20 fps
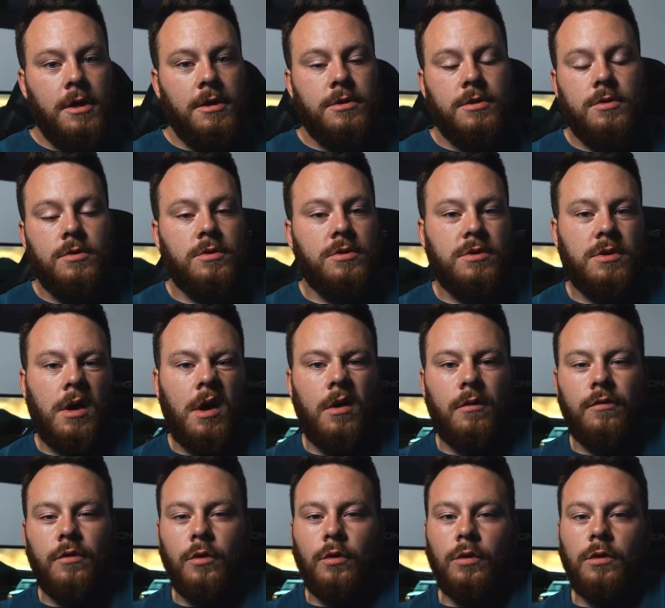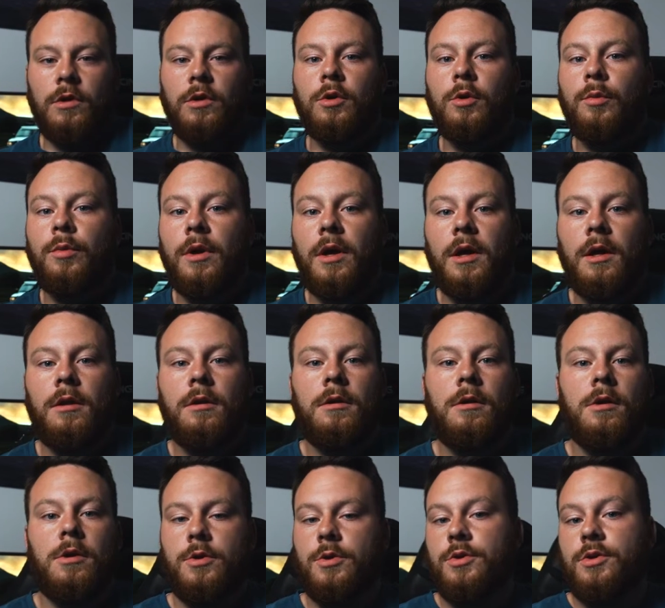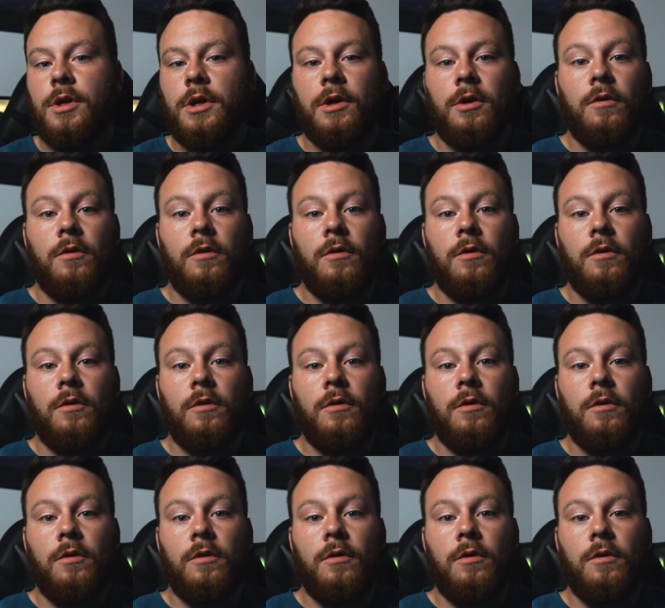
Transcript: Do you just off-road a little bit? Are you trying